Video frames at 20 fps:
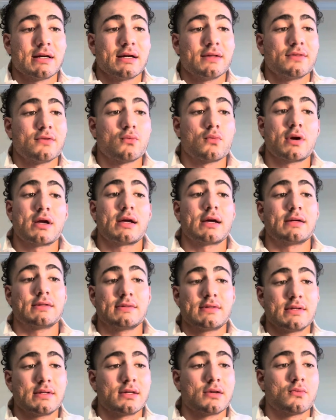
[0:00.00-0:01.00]
and the way I
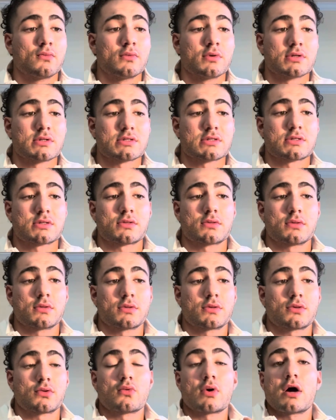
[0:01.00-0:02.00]
did it was
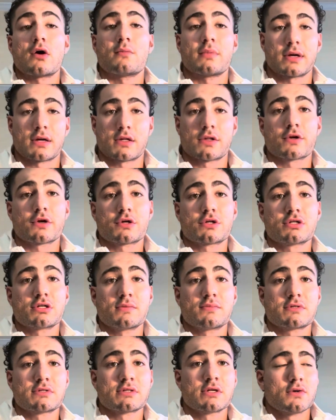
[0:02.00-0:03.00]
throughout my clerkships.